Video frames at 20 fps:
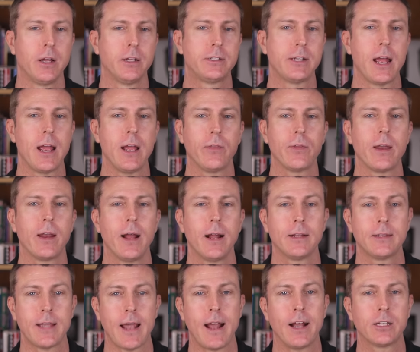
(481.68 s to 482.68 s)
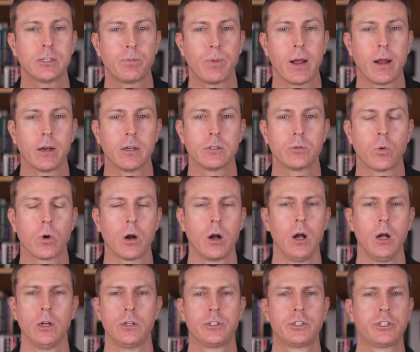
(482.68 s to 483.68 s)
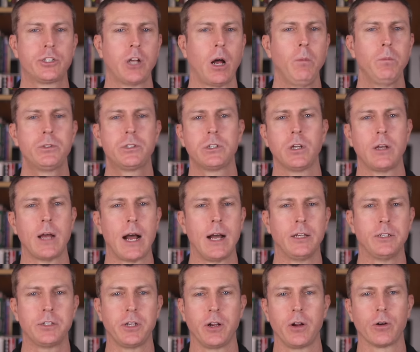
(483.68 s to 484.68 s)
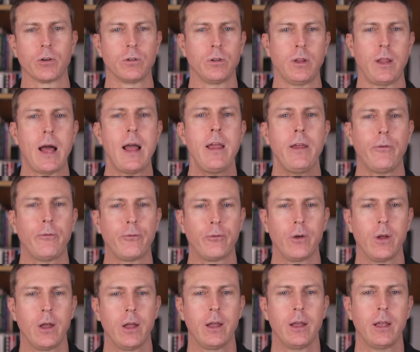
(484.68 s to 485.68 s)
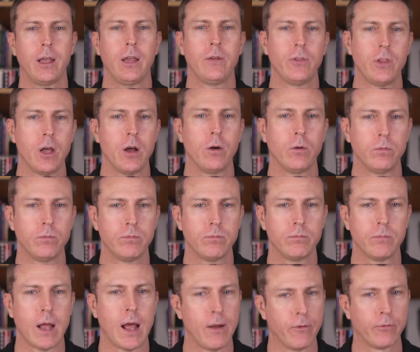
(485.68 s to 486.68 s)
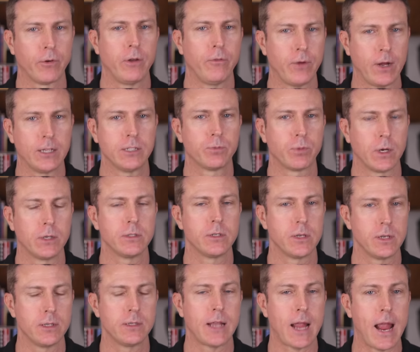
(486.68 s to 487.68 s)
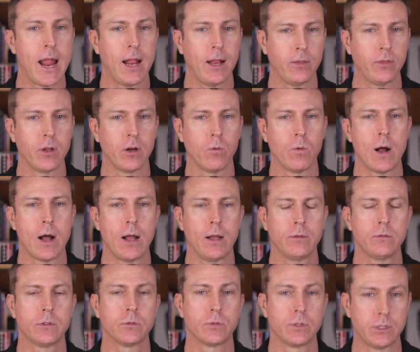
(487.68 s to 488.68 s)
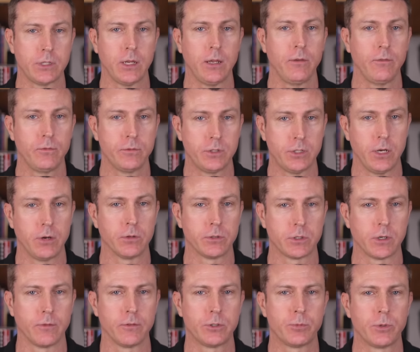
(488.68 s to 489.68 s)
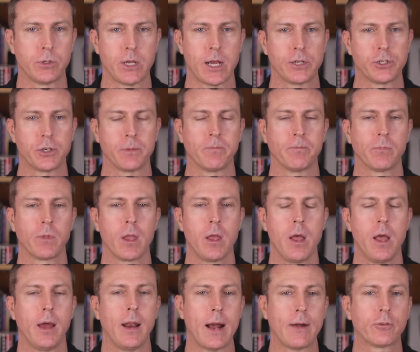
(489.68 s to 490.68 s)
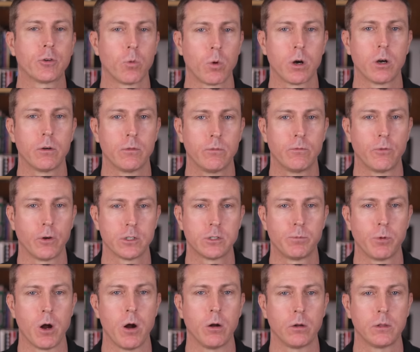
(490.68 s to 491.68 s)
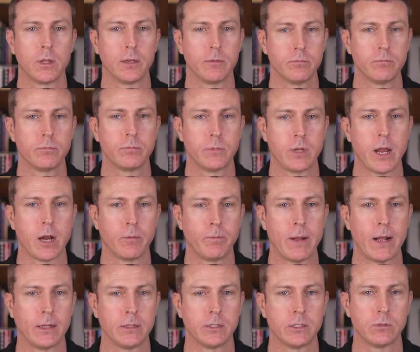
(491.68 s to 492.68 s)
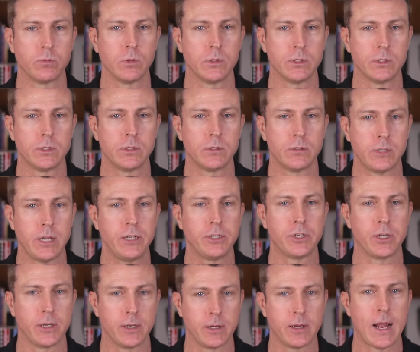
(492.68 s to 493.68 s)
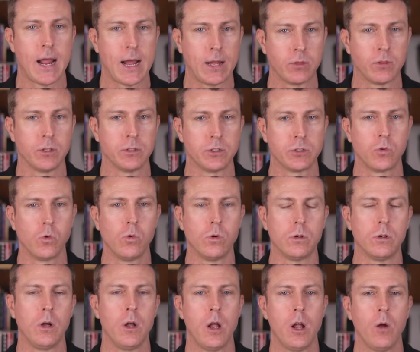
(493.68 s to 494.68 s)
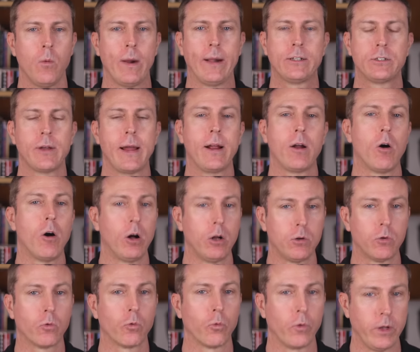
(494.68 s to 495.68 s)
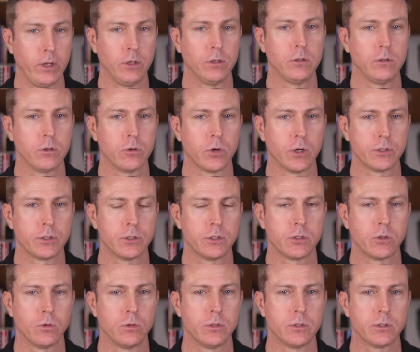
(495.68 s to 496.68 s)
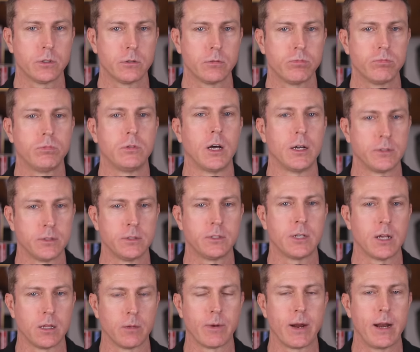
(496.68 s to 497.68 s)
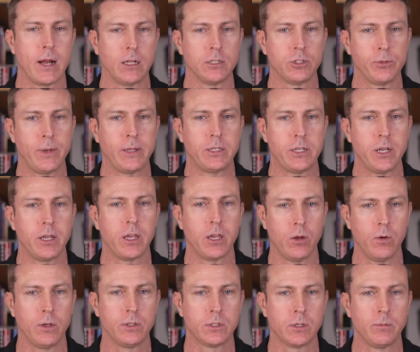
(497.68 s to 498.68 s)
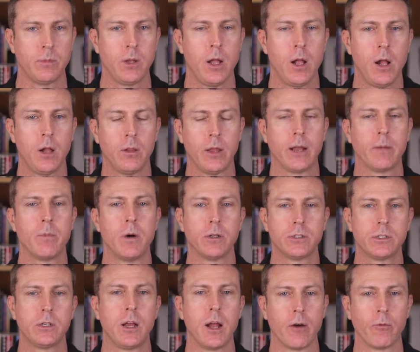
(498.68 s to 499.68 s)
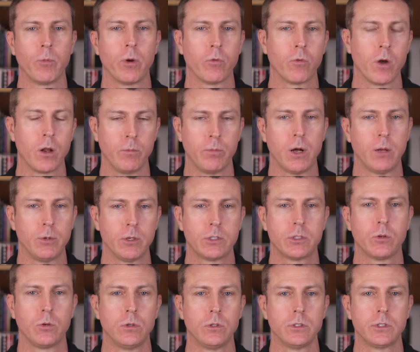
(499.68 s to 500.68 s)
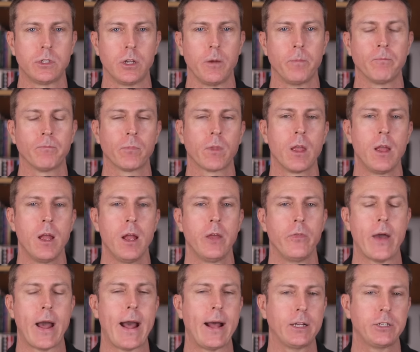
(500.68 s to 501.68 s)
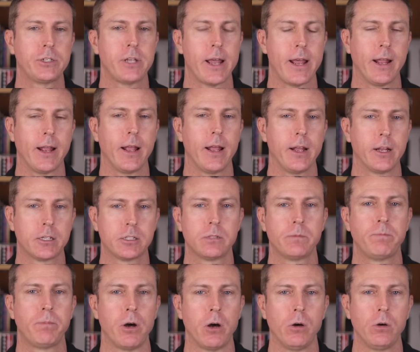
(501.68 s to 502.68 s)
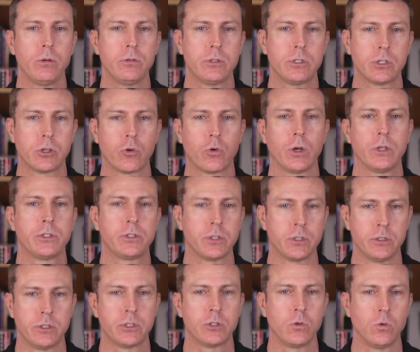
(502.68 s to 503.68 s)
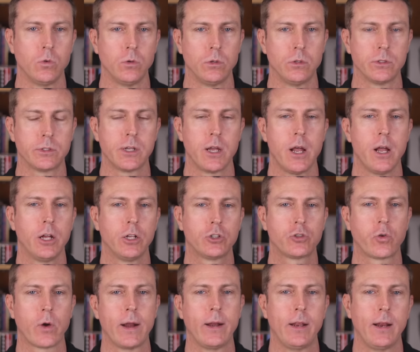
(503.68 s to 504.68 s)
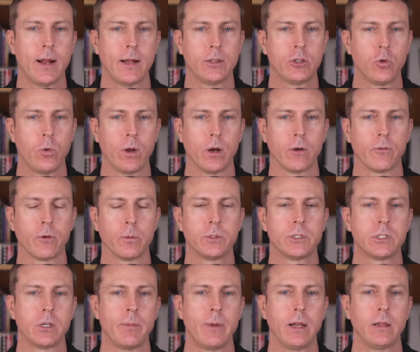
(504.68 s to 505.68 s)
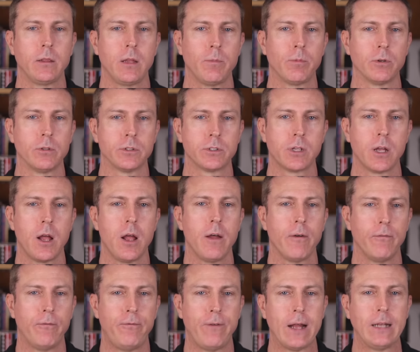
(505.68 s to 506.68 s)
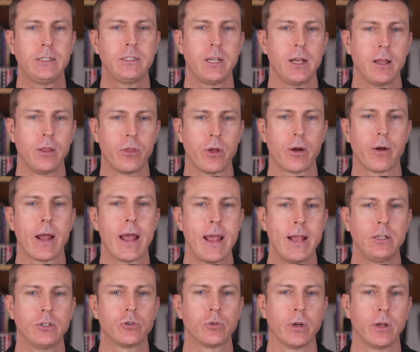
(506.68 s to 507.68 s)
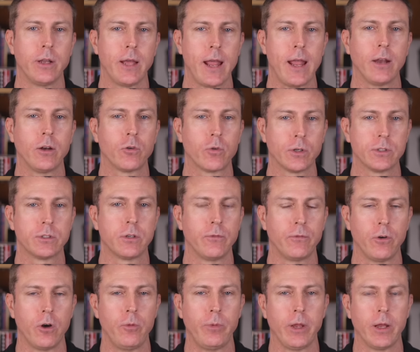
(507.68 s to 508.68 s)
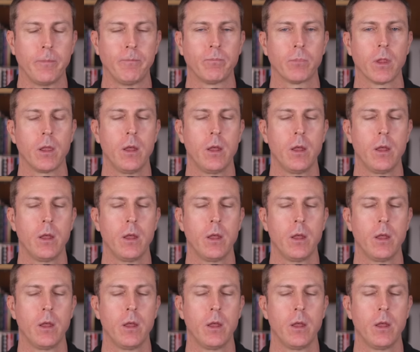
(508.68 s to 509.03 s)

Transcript: saying that taxpayers were subsidizing her life, even though every vice president and their wives receive Secret Service protection. And afterward, first broke that Karen Pence was teaching at this school, which, like all real Christian schools, doesn't celebrate L G B T Q ism like most government-run public schools do. The hashtag Expose Christian Schools trended on Twitter from so many liberals venting their hatred and Christian phobia.